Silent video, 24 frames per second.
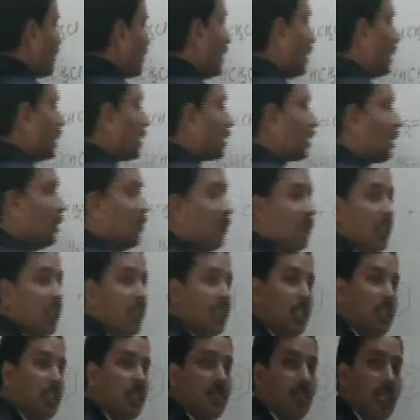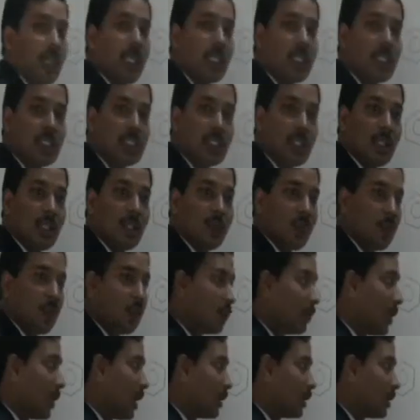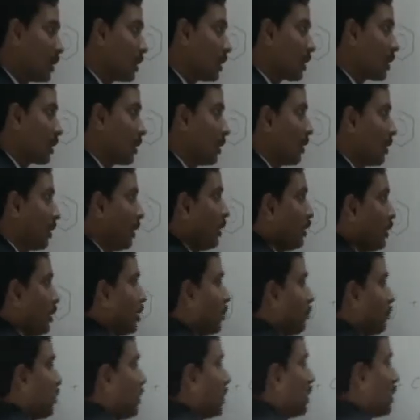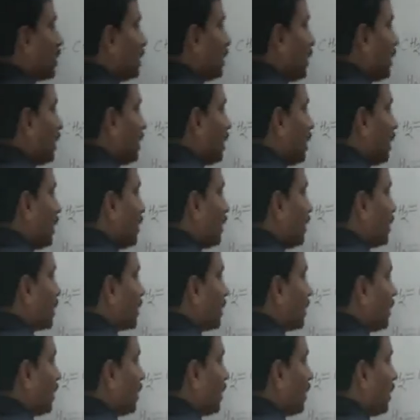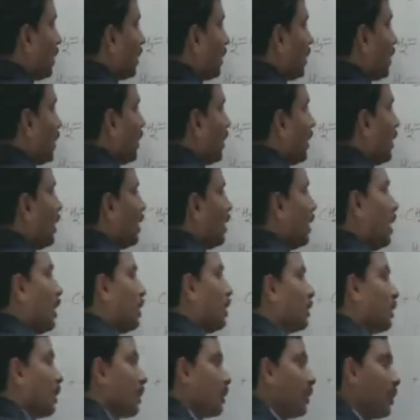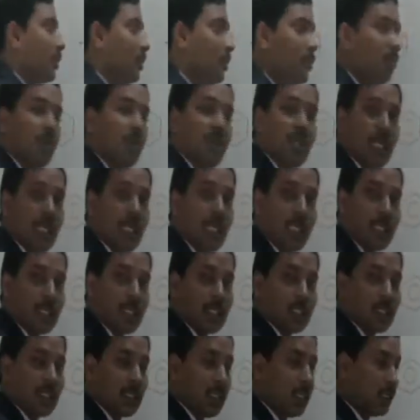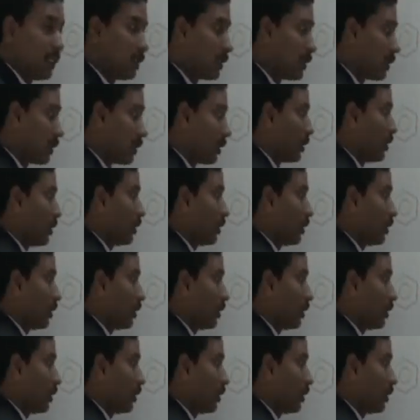it is converted into AlCl4 minus, that means Cl is attracted toward AlCl3.